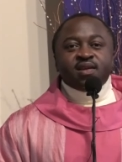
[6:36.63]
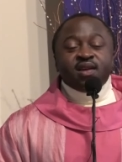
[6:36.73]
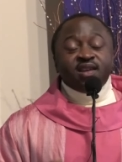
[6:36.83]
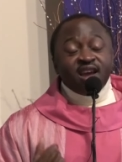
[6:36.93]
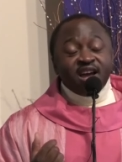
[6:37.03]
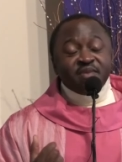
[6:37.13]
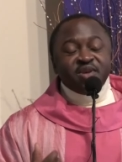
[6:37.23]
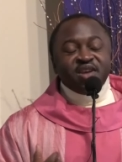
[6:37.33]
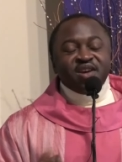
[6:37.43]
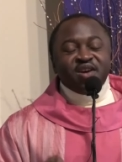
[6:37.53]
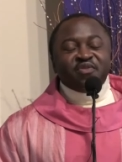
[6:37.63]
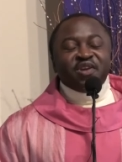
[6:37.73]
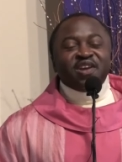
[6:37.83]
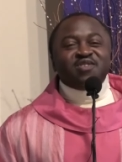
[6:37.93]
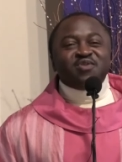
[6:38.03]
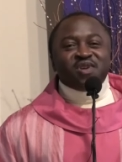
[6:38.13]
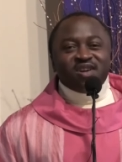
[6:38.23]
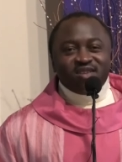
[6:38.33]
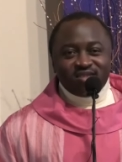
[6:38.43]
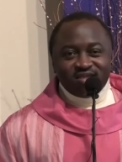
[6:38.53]
in the army of Israel
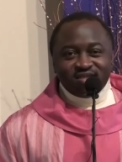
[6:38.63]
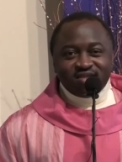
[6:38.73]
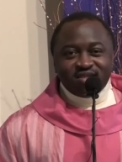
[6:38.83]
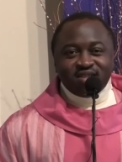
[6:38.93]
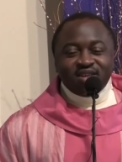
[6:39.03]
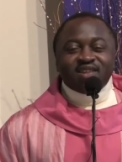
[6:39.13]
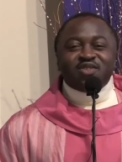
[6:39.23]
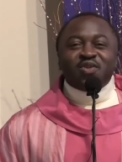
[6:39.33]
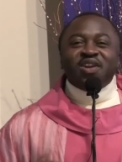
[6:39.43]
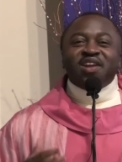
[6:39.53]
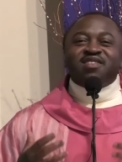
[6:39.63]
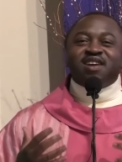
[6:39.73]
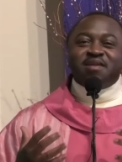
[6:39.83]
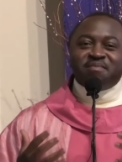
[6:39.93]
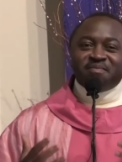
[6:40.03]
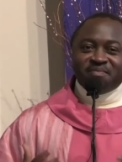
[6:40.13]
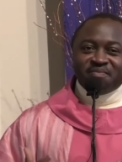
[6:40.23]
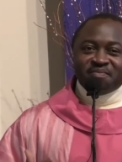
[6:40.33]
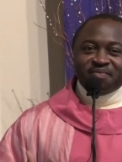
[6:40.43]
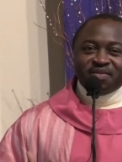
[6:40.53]
and to lead them
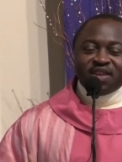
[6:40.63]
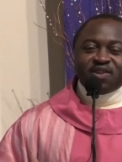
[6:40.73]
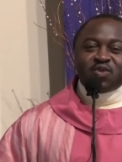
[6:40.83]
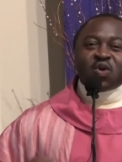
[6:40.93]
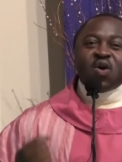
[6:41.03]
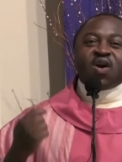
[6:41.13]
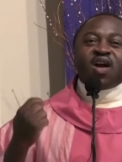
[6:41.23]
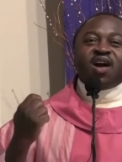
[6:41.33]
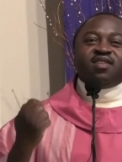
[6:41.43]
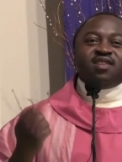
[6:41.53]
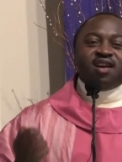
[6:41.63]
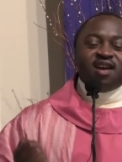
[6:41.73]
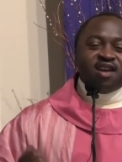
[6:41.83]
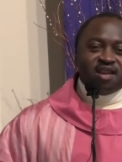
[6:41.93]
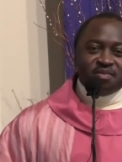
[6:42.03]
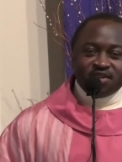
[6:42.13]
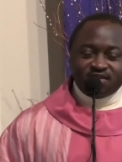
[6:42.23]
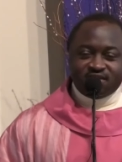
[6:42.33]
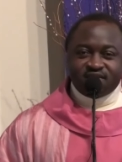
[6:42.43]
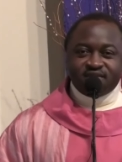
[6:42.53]
to conquer their
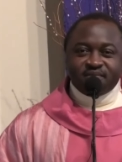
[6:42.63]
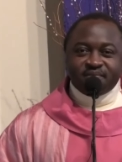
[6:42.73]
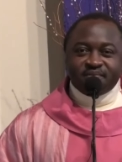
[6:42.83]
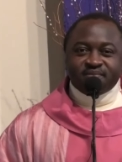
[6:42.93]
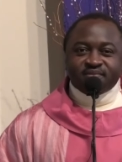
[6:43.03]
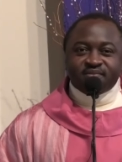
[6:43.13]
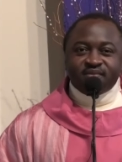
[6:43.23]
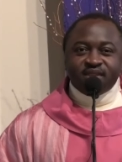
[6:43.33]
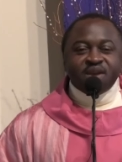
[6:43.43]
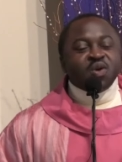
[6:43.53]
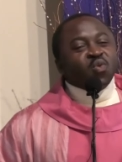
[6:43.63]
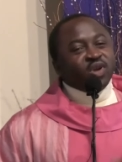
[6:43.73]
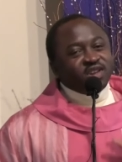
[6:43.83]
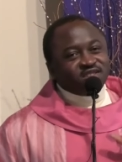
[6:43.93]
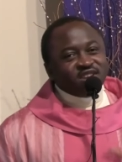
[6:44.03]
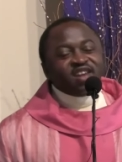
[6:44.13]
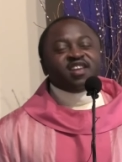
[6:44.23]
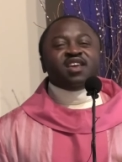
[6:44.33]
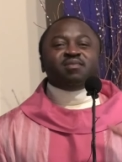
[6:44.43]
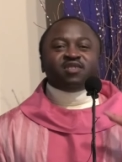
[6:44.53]
enemies. When they sent
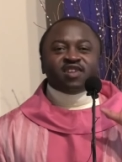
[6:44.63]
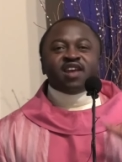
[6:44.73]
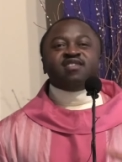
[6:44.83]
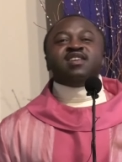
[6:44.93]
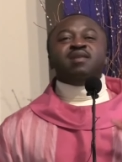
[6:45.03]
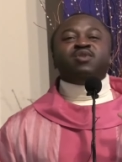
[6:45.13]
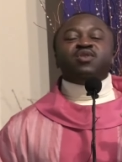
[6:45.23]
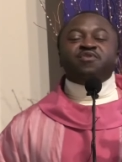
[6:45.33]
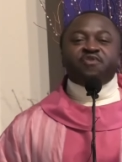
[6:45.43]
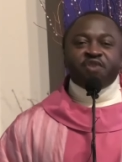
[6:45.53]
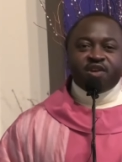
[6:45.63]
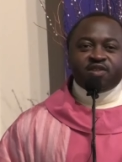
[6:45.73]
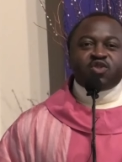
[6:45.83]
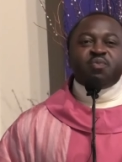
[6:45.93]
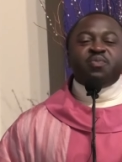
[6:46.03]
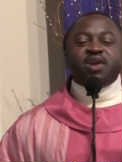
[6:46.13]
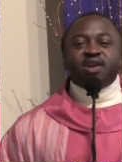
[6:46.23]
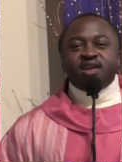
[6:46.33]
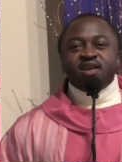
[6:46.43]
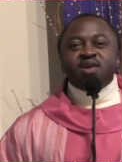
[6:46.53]
him, sent him to the field to
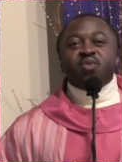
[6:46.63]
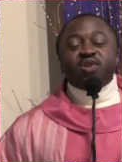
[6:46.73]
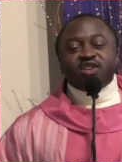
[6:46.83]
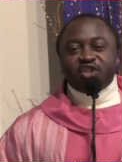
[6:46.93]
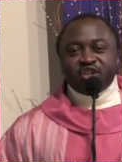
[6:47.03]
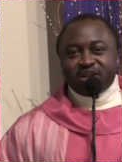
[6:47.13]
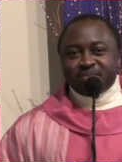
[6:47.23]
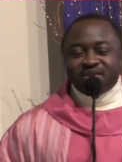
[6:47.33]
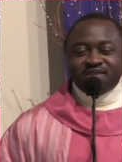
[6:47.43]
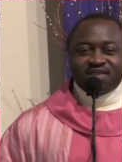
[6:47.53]
be with the sheep,